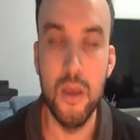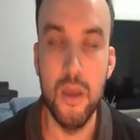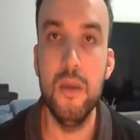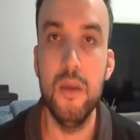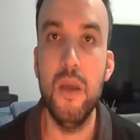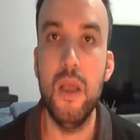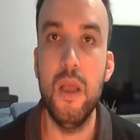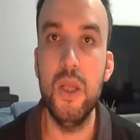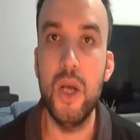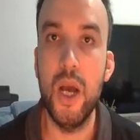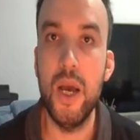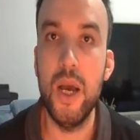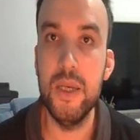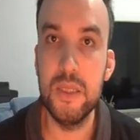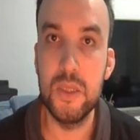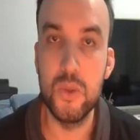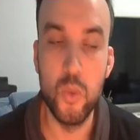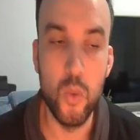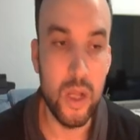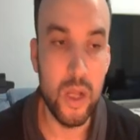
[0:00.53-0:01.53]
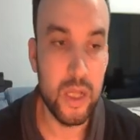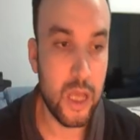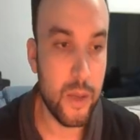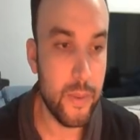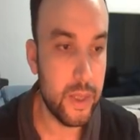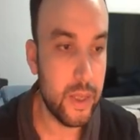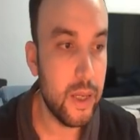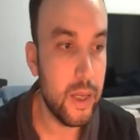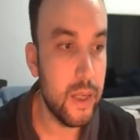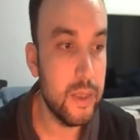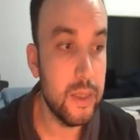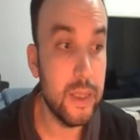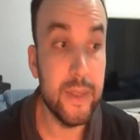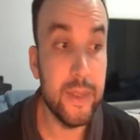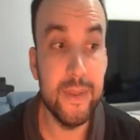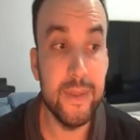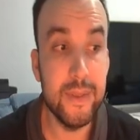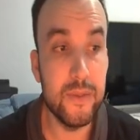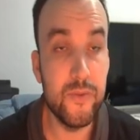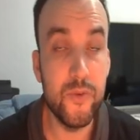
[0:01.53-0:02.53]
Hello guys, welcome again. In
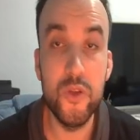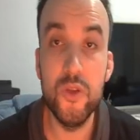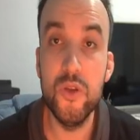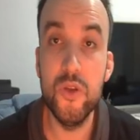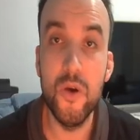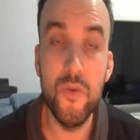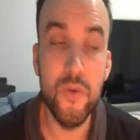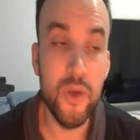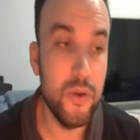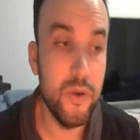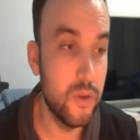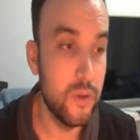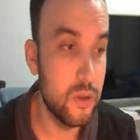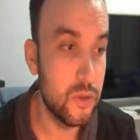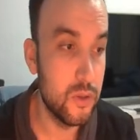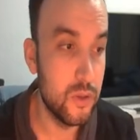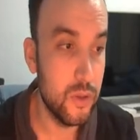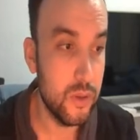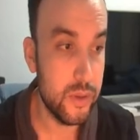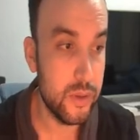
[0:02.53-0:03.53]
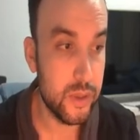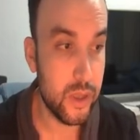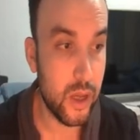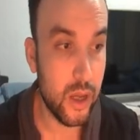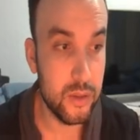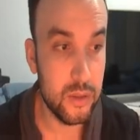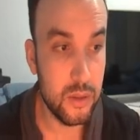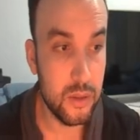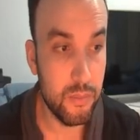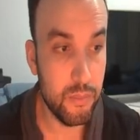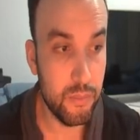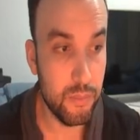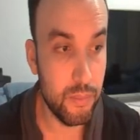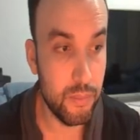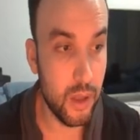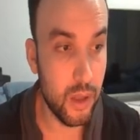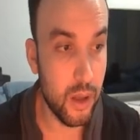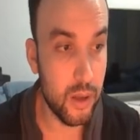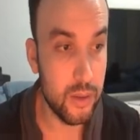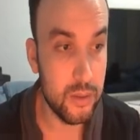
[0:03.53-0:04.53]
this video we will do scatter
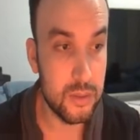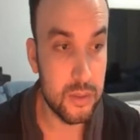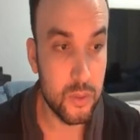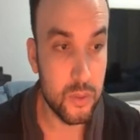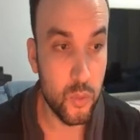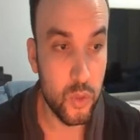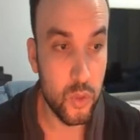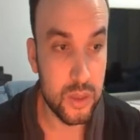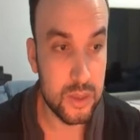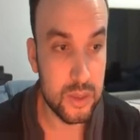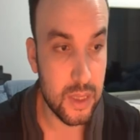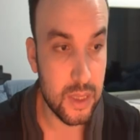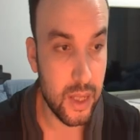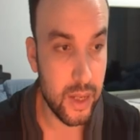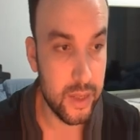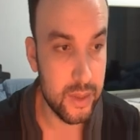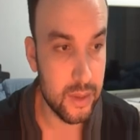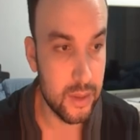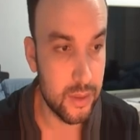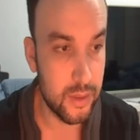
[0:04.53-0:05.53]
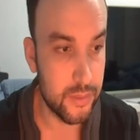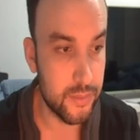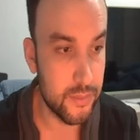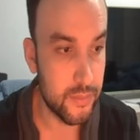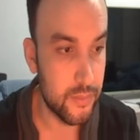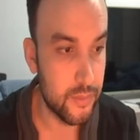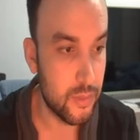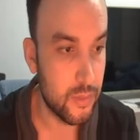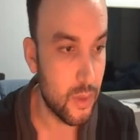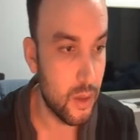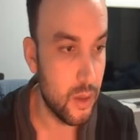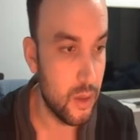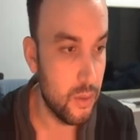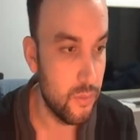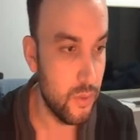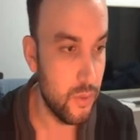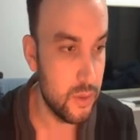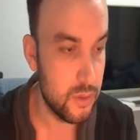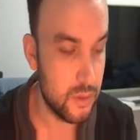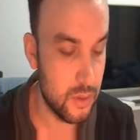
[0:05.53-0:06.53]
plots with slider.
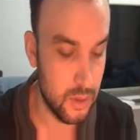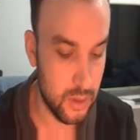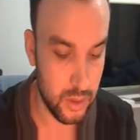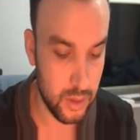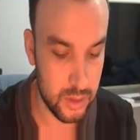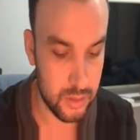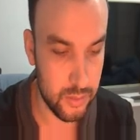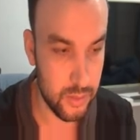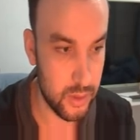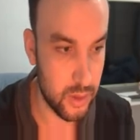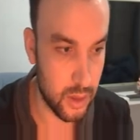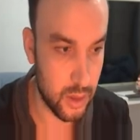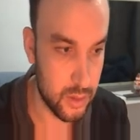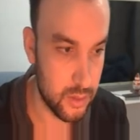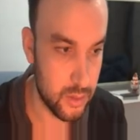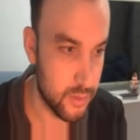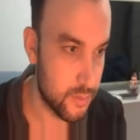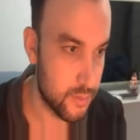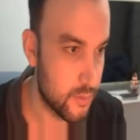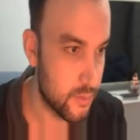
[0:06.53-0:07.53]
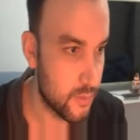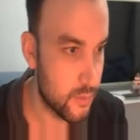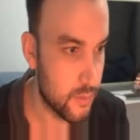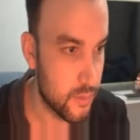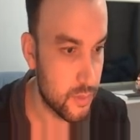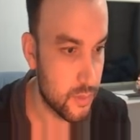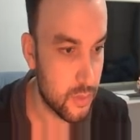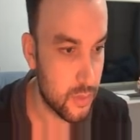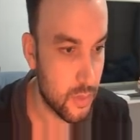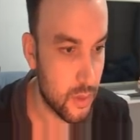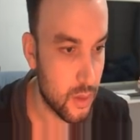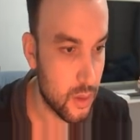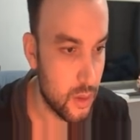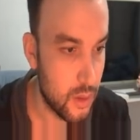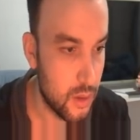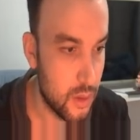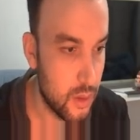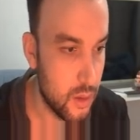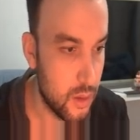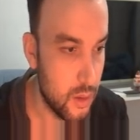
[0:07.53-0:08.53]
First let me run.
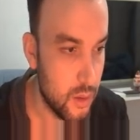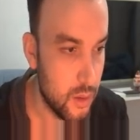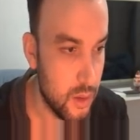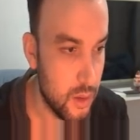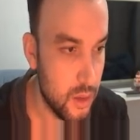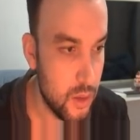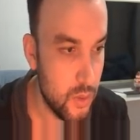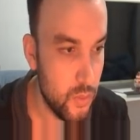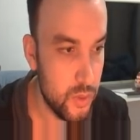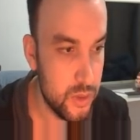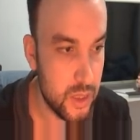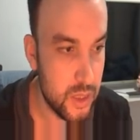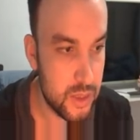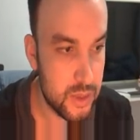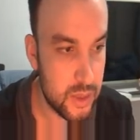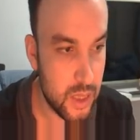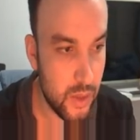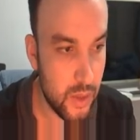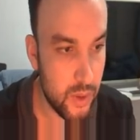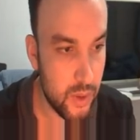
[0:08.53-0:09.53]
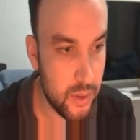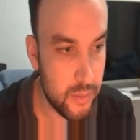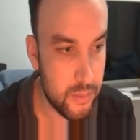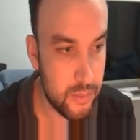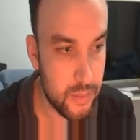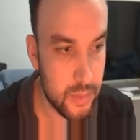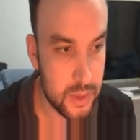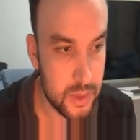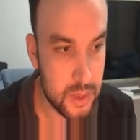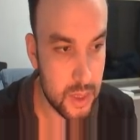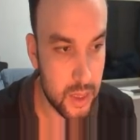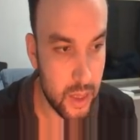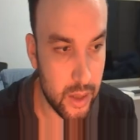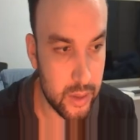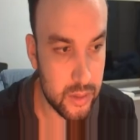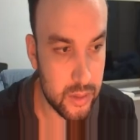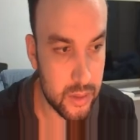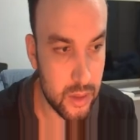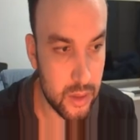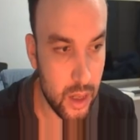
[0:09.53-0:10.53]
Here we just have a
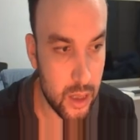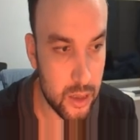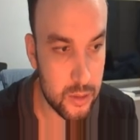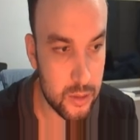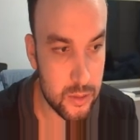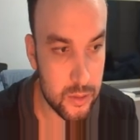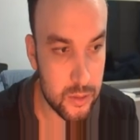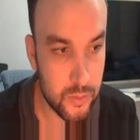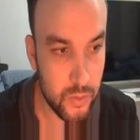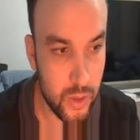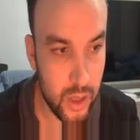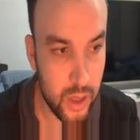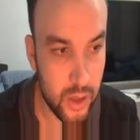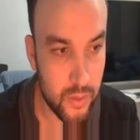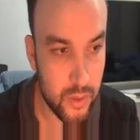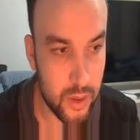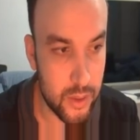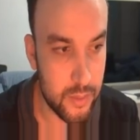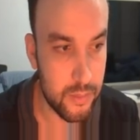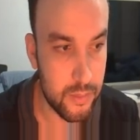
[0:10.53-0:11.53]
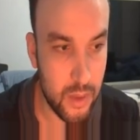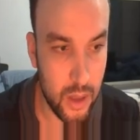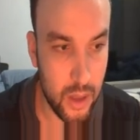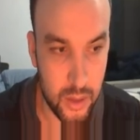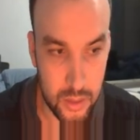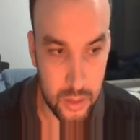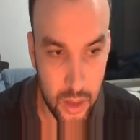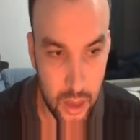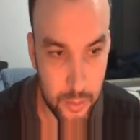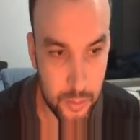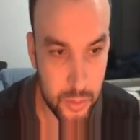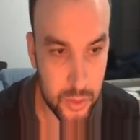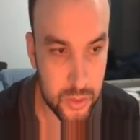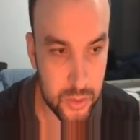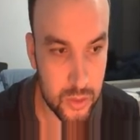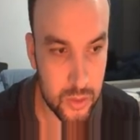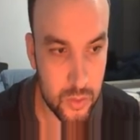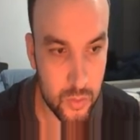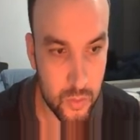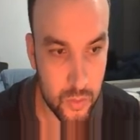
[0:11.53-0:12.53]
slider and we have an amplitude.